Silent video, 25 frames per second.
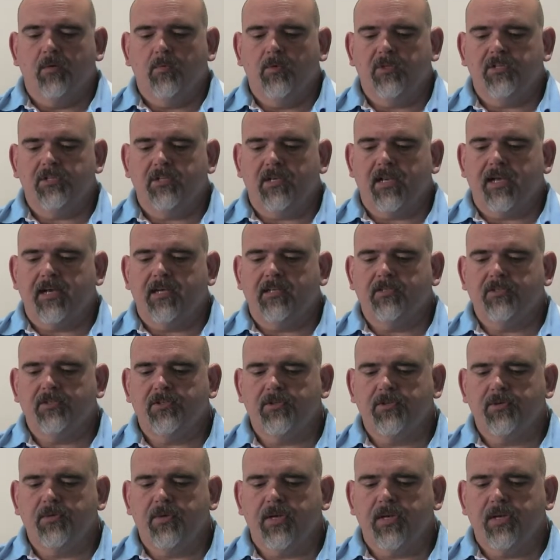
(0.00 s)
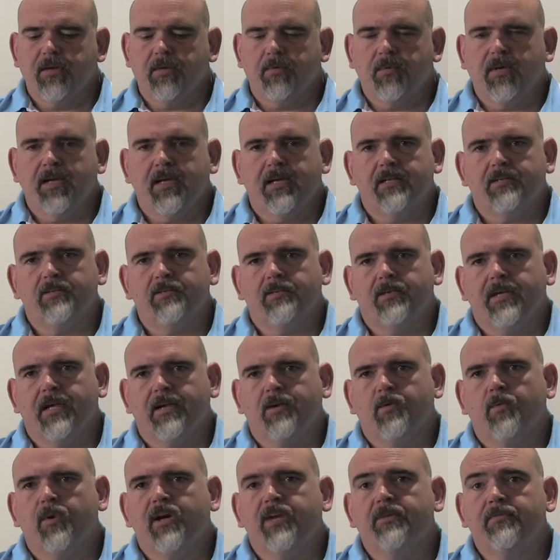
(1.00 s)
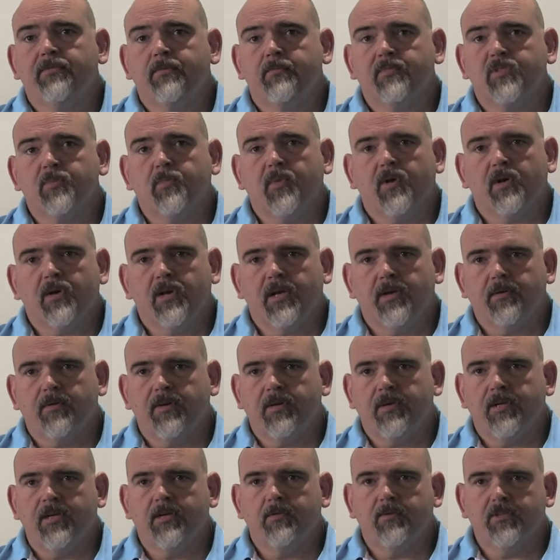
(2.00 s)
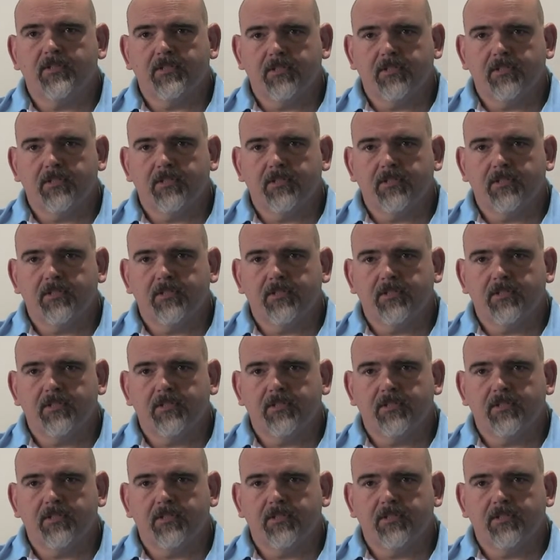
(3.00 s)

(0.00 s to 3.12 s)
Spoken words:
which allows you in a way to get away from spark eroding,